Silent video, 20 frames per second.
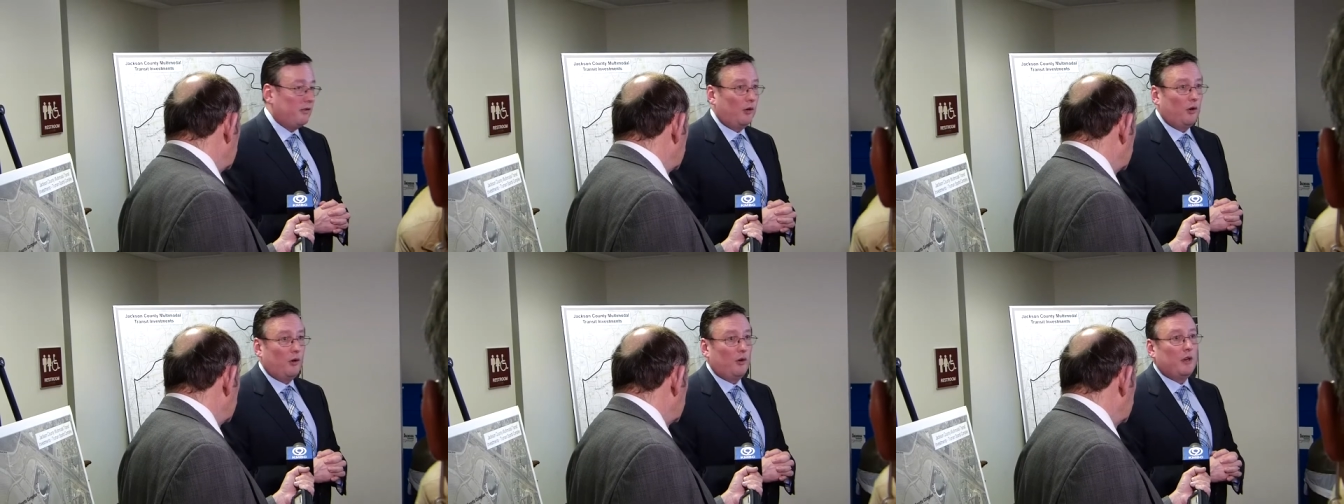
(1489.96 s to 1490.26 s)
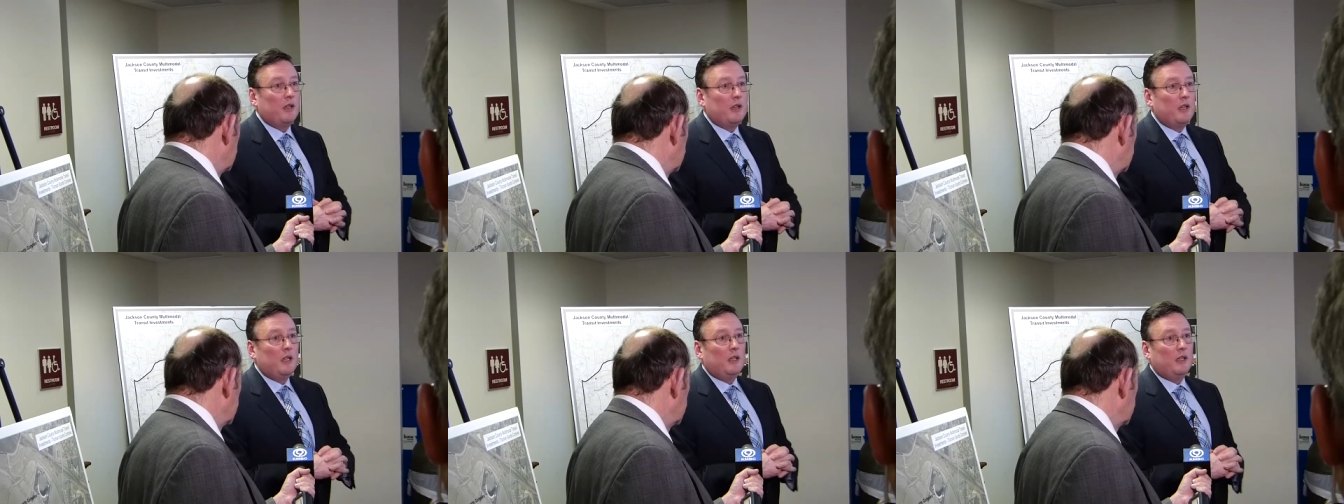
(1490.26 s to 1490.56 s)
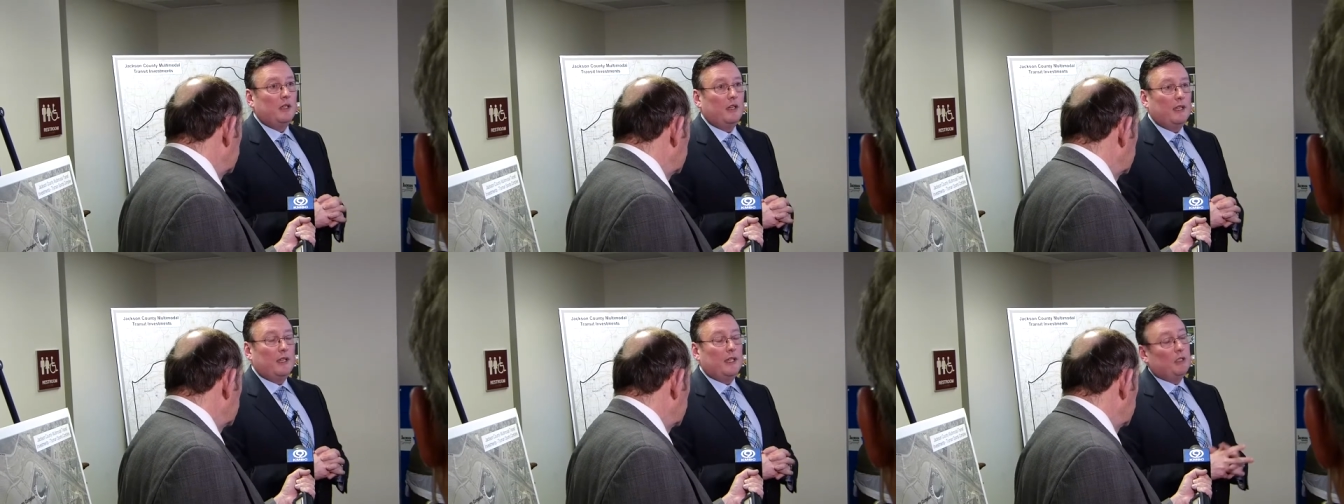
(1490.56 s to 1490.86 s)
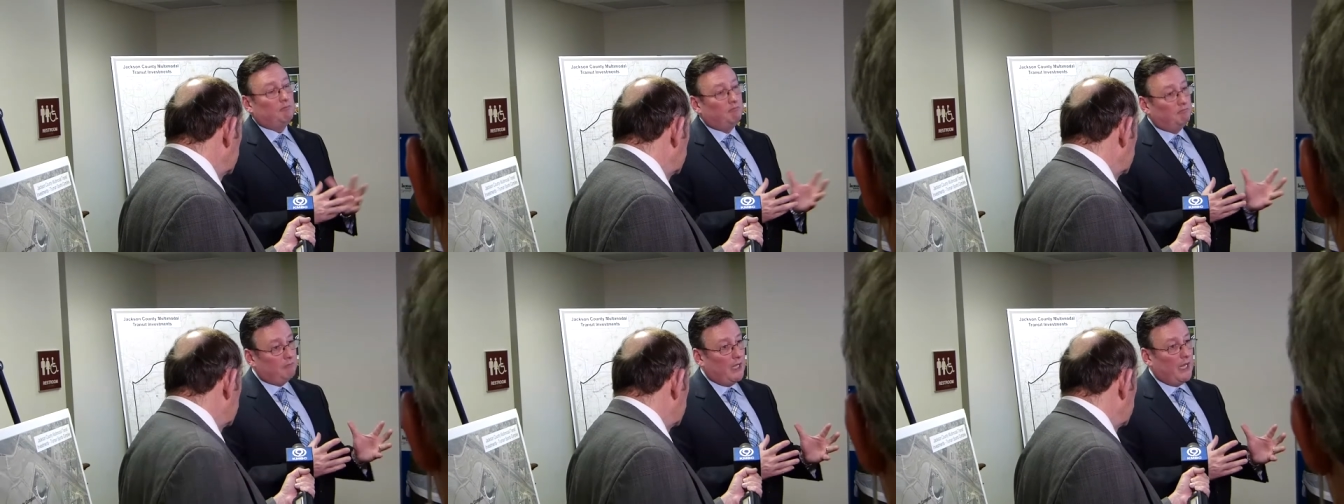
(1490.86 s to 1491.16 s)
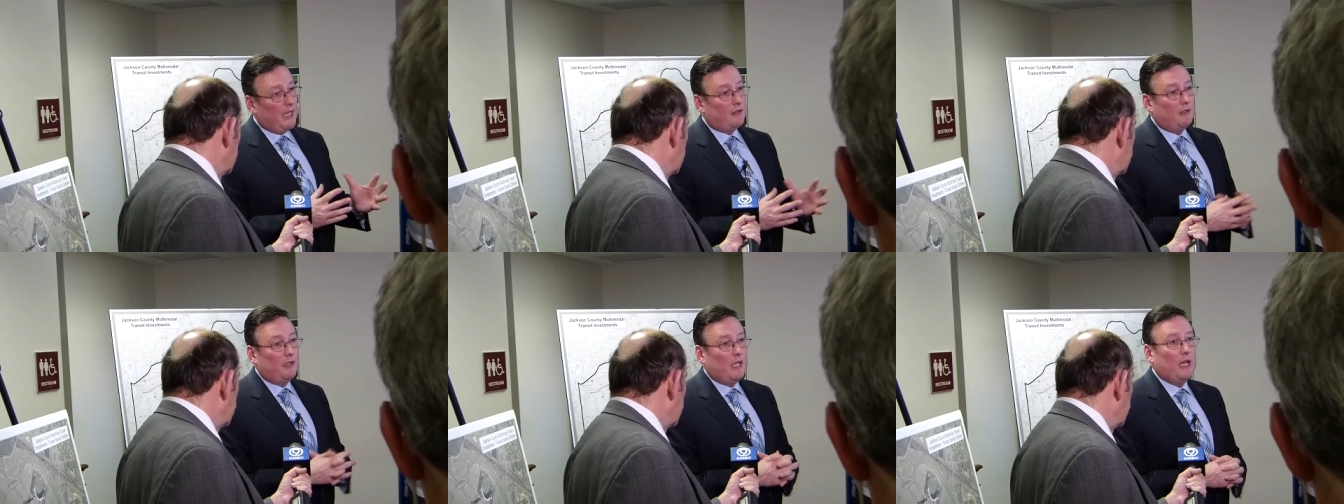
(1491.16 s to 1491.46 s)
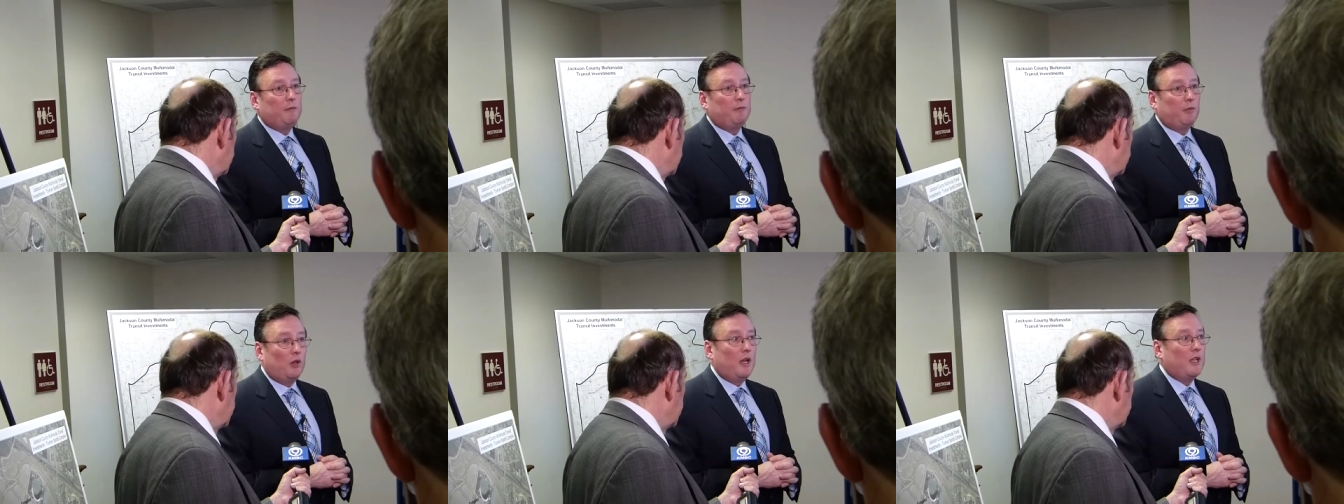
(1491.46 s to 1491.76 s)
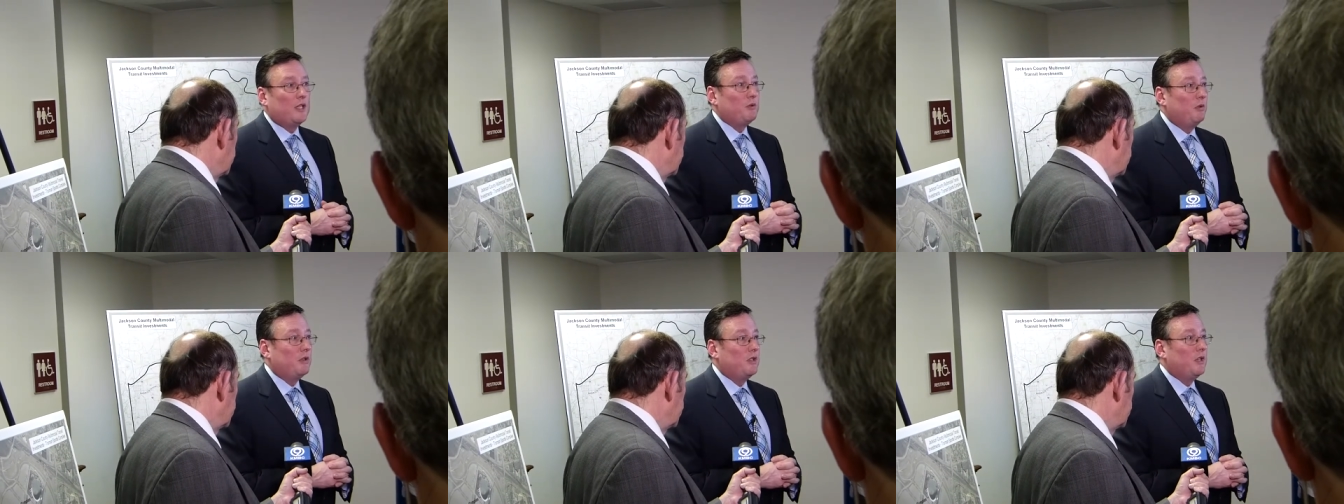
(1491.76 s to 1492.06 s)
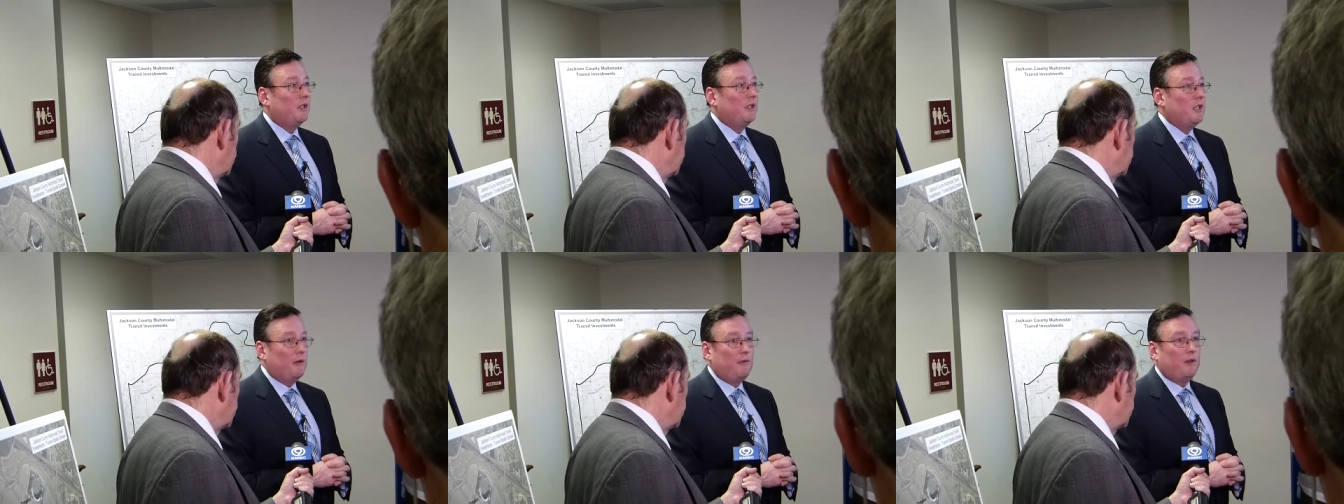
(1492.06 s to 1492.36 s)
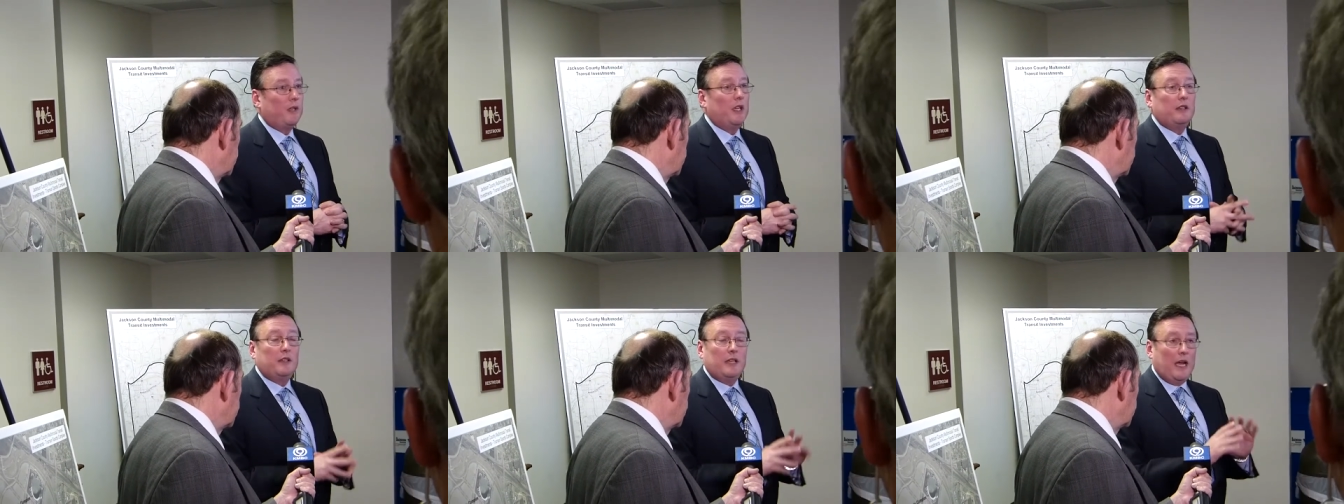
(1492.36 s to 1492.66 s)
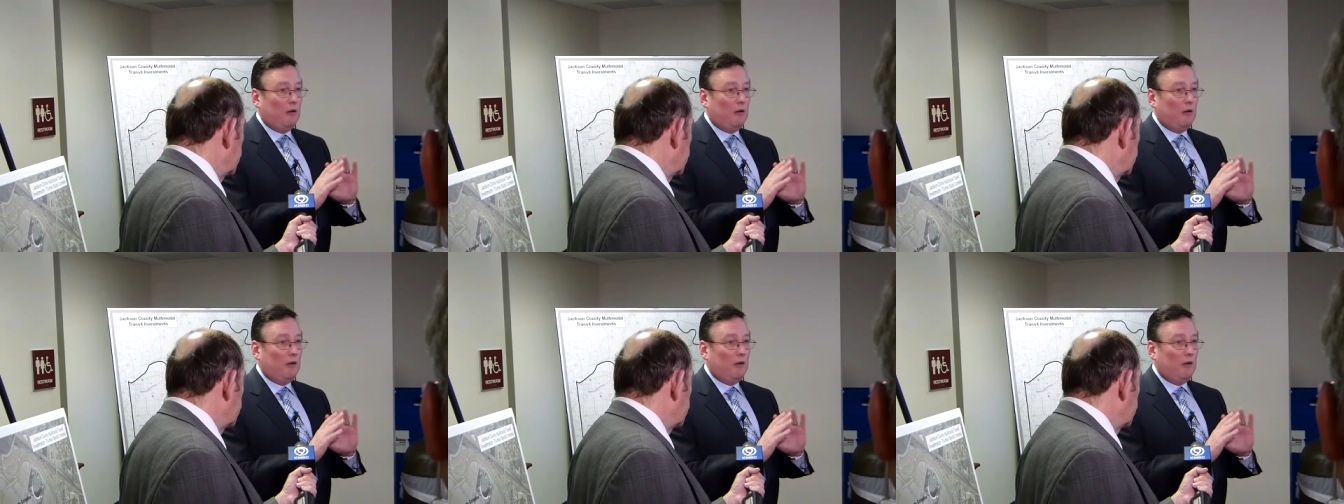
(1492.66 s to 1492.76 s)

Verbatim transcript: third. Uh, that, that for us was significant.